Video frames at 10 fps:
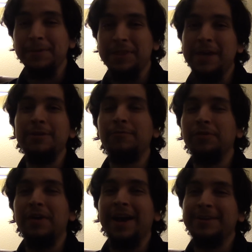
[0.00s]
thank you
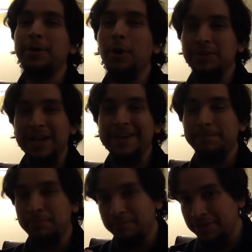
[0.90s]
for that. You know,
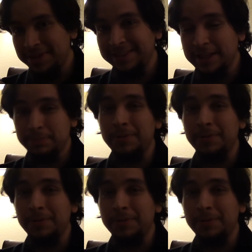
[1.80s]
I think that's